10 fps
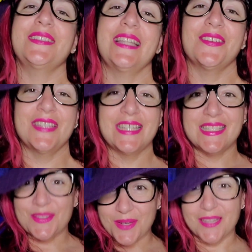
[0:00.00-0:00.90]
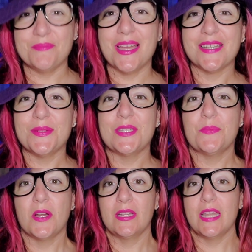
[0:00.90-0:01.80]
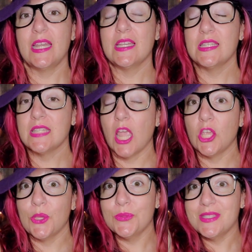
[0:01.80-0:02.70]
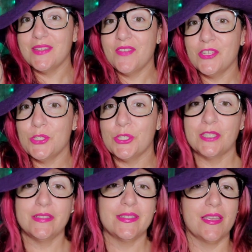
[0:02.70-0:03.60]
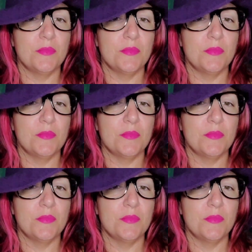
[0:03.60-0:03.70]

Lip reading: Hello, lovies. Welcome back to WitchyMarlaina's Ghost Adventures.